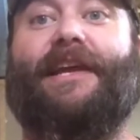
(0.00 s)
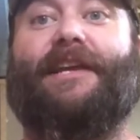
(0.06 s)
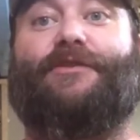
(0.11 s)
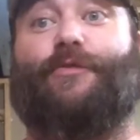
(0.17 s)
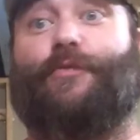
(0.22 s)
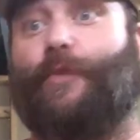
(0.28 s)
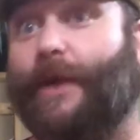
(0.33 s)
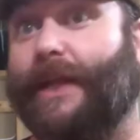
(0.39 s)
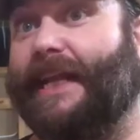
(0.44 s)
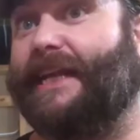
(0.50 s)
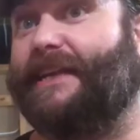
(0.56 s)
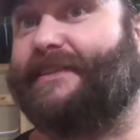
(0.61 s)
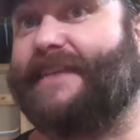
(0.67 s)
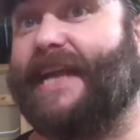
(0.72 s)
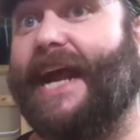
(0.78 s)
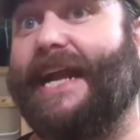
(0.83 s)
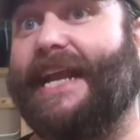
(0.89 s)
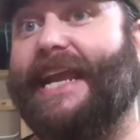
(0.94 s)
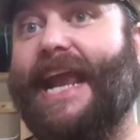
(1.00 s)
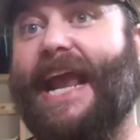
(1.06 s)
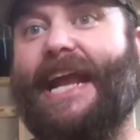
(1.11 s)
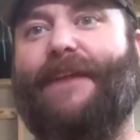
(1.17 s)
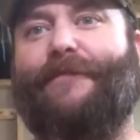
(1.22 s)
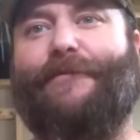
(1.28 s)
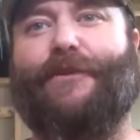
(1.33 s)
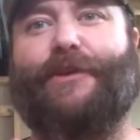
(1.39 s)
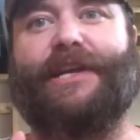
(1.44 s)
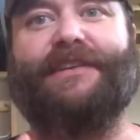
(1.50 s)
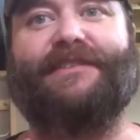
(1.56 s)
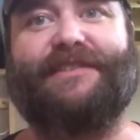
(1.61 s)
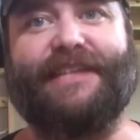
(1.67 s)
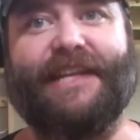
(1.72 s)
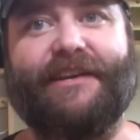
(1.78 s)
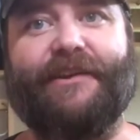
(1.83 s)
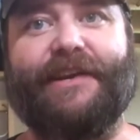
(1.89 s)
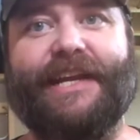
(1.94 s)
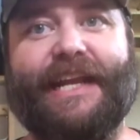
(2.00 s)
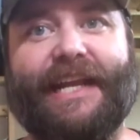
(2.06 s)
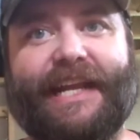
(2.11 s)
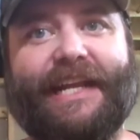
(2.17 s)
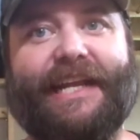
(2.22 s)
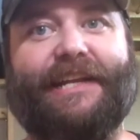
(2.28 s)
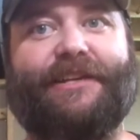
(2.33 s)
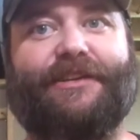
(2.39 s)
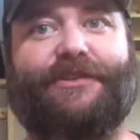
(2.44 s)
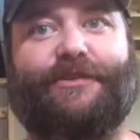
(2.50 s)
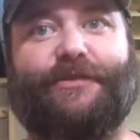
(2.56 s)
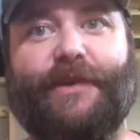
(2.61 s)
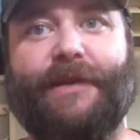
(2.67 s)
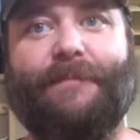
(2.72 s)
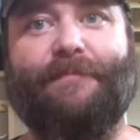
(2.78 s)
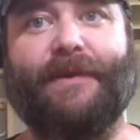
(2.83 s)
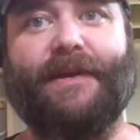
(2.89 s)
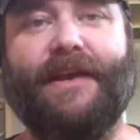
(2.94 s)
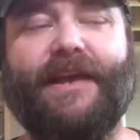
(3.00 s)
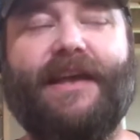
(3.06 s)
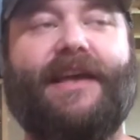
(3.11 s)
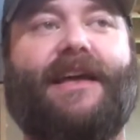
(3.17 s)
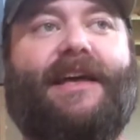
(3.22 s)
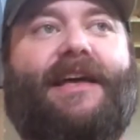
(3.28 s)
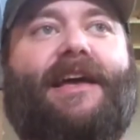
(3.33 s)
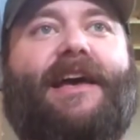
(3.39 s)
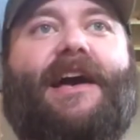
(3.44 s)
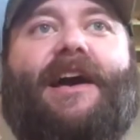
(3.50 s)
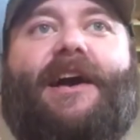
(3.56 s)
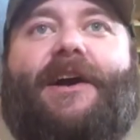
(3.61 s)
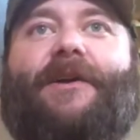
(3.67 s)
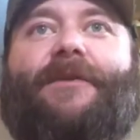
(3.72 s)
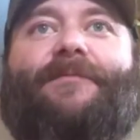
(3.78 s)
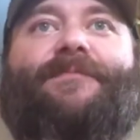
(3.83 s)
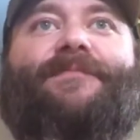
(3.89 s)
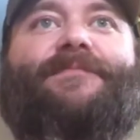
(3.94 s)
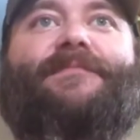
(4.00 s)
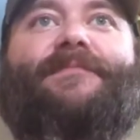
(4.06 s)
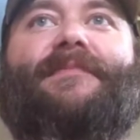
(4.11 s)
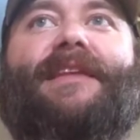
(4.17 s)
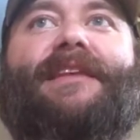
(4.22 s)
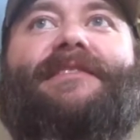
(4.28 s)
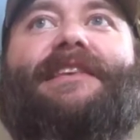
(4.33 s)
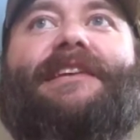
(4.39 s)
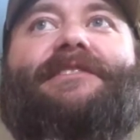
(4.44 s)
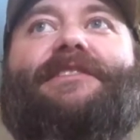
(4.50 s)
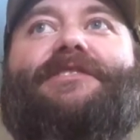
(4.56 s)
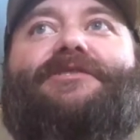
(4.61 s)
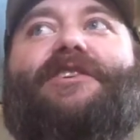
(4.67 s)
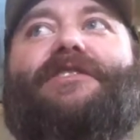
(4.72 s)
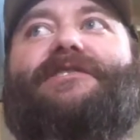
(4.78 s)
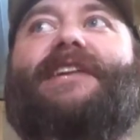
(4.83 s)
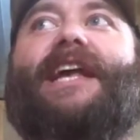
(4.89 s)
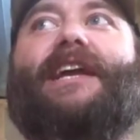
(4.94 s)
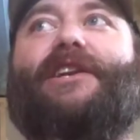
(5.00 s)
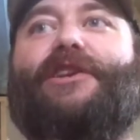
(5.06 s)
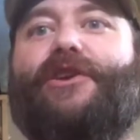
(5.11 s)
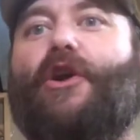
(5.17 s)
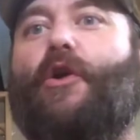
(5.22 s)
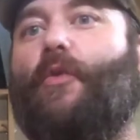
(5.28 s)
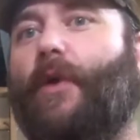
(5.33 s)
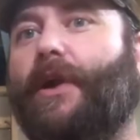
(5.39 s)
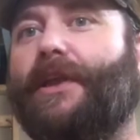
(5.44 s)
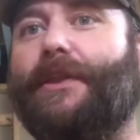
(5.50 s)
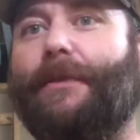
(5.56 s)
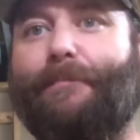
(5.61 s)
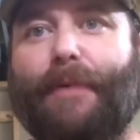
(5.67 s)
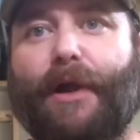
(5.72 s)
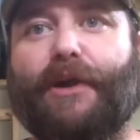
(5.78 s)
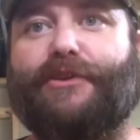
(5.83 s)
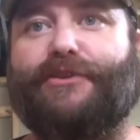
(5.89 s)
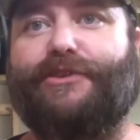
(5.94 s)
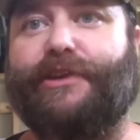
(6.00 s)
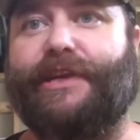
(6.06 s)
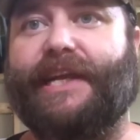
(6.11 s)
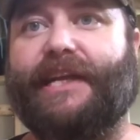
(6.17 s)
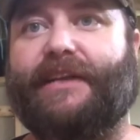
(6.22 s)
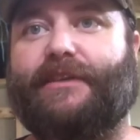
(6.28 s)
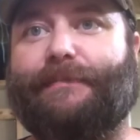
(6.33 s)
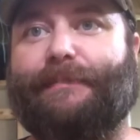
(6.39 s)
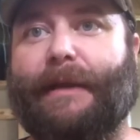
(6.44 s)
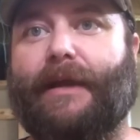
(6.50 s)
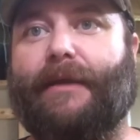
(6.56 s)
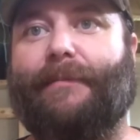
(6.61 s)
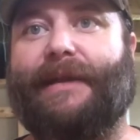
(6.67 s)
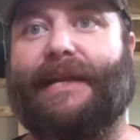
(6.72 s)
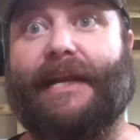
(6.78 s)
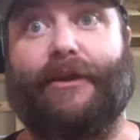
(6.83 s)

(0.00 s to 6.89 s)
It's really exciting, and if you're considering getting into shrimp, this is just like, you know, one of the perks. You can experiment.